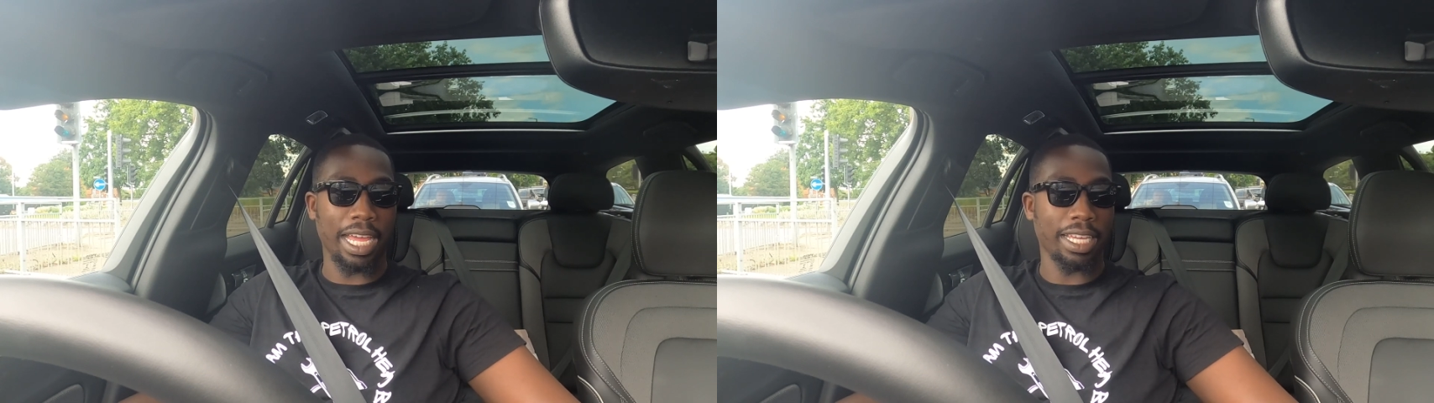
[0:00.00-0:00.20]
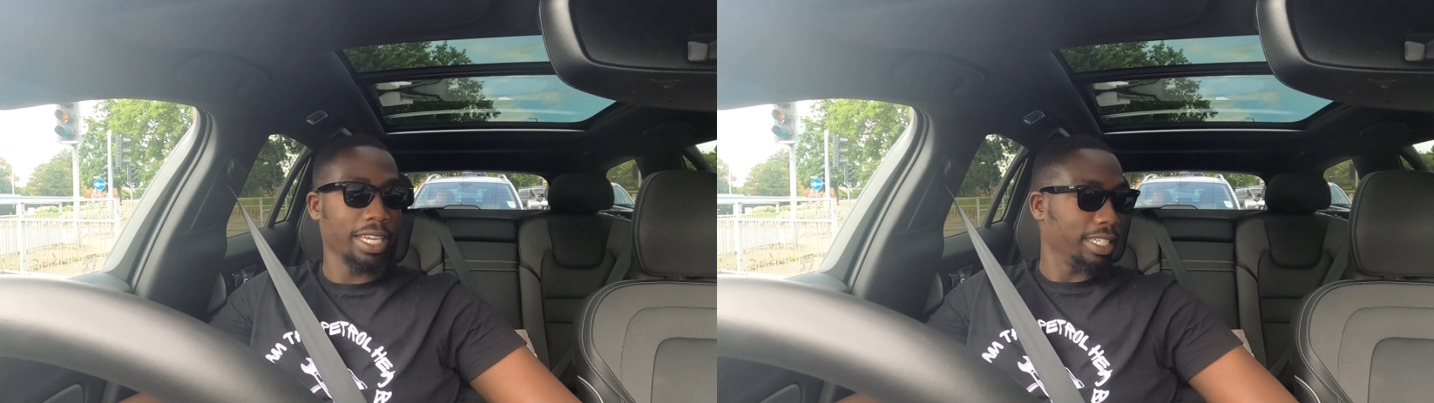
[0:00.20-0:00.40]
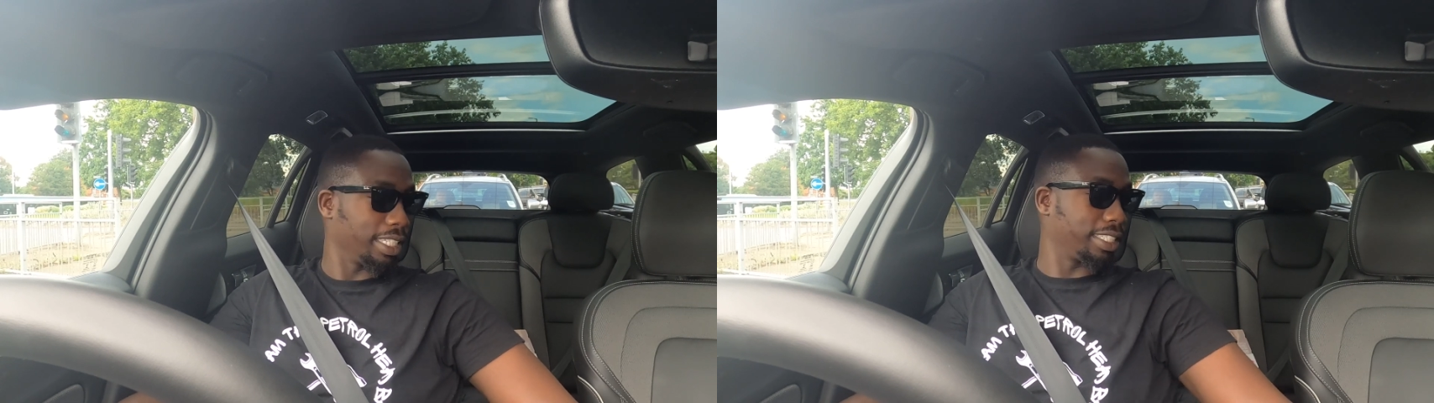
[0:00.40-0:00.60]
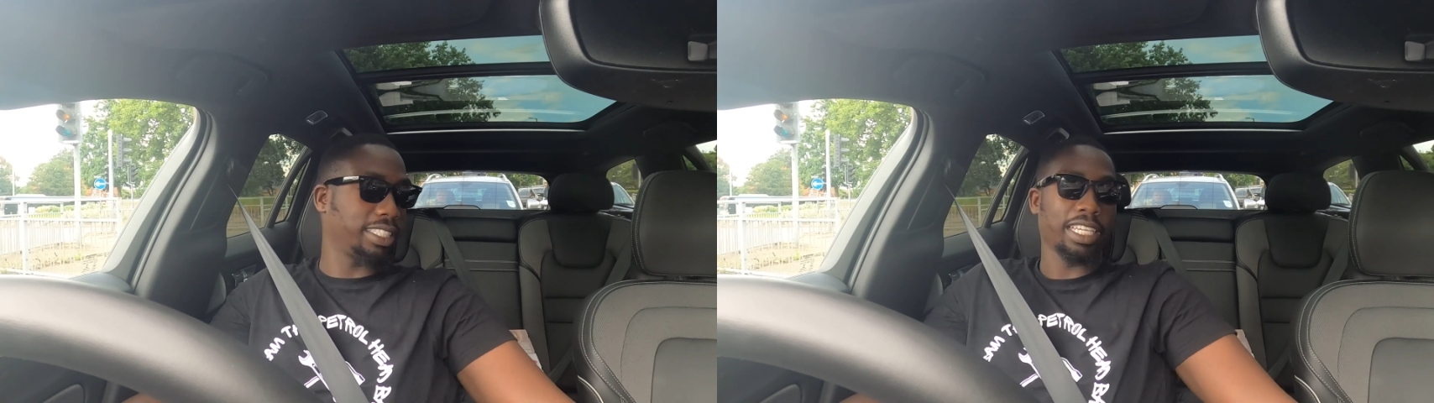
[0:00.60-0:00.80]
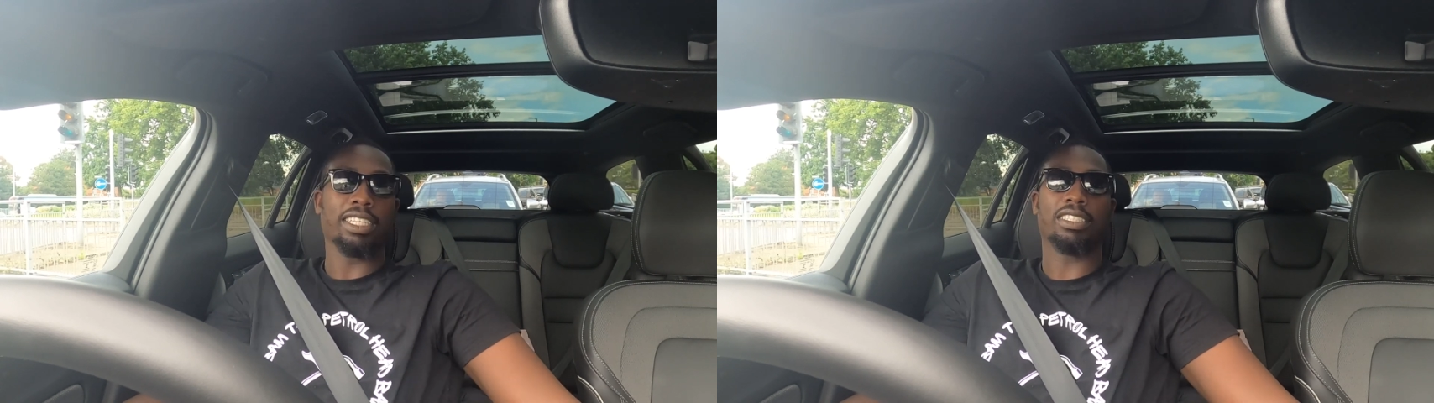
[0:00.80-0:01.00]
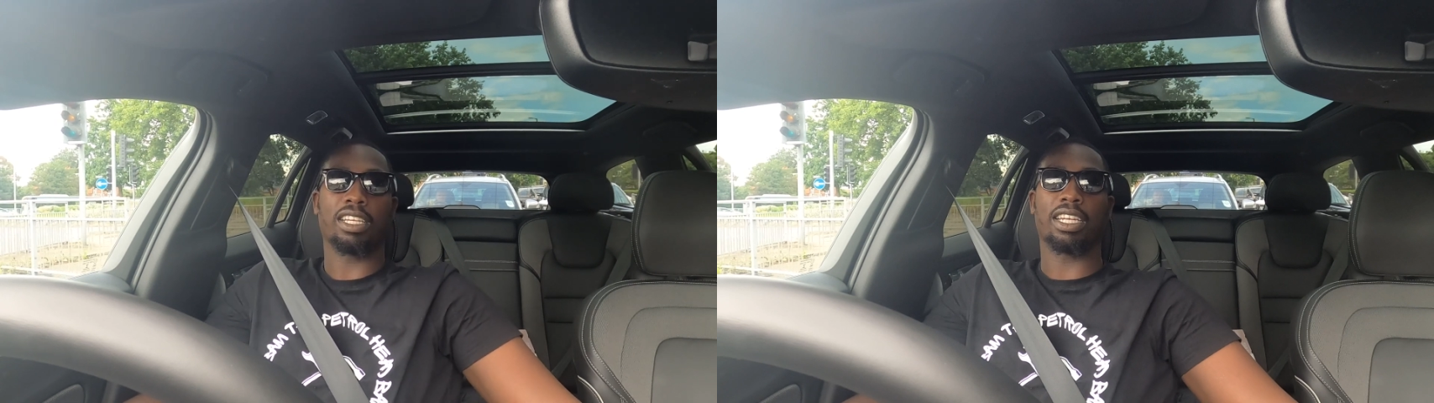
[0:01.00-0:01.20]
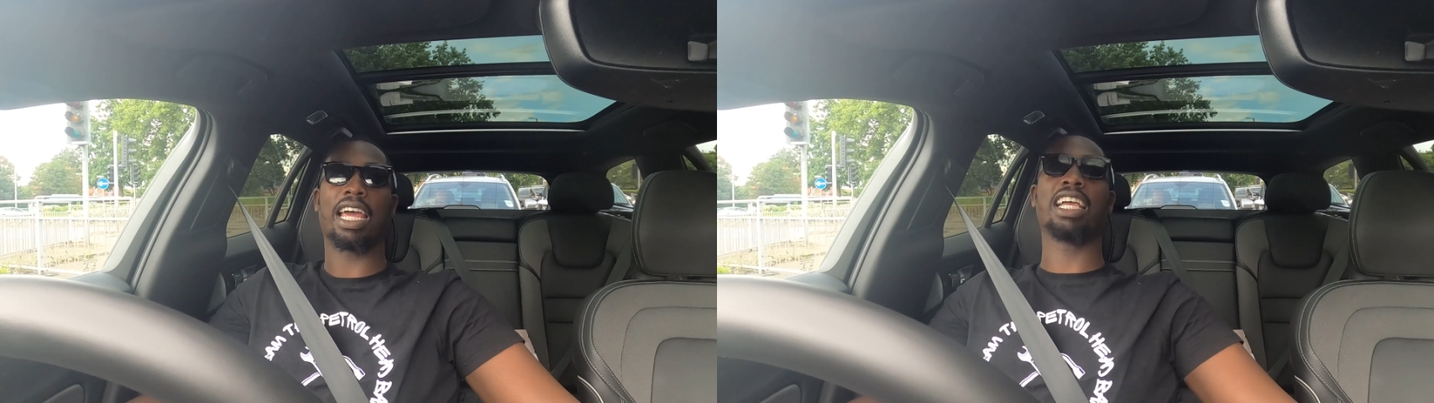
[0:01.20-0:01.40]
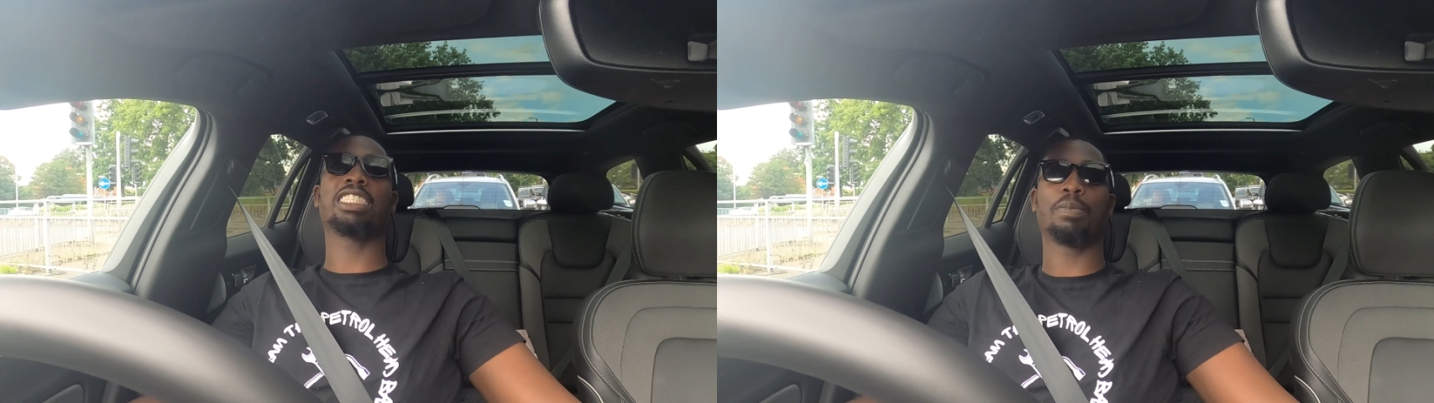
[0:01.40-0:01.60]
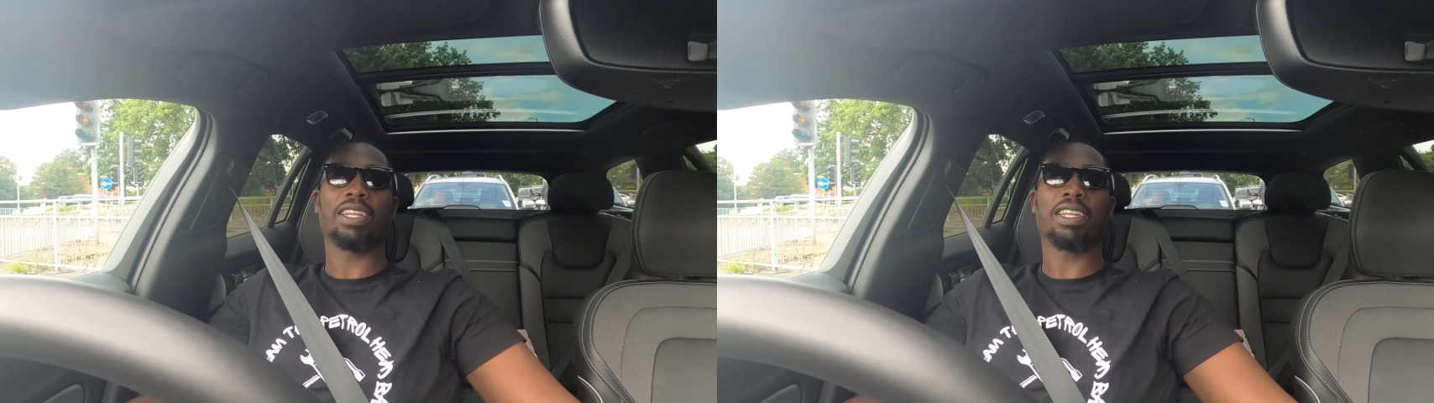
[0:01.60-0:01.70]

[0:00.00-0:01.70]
Like, the seats are nice,